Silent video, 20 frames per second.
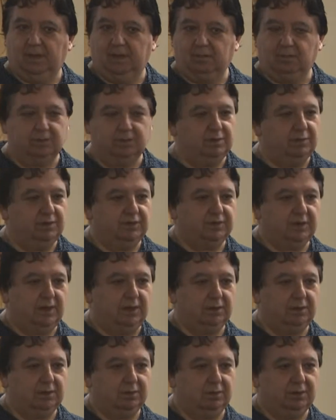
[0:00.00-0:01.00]
Want to be
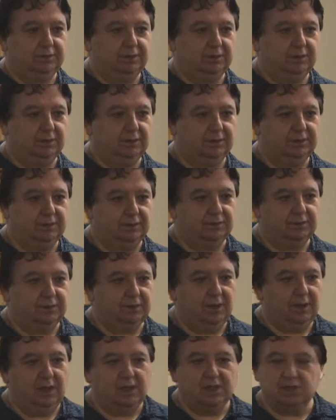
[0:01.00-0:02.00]
silent, want to go like this.
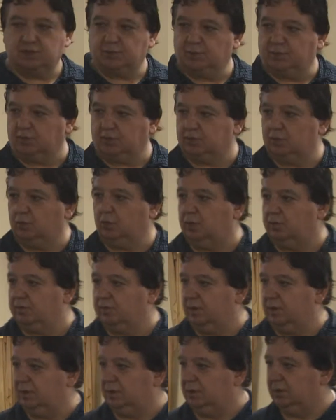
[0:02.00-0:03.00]
Spiritual
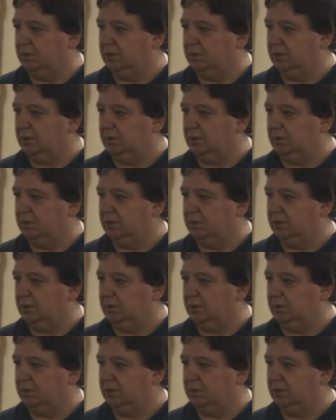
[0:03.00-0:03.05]
warfare.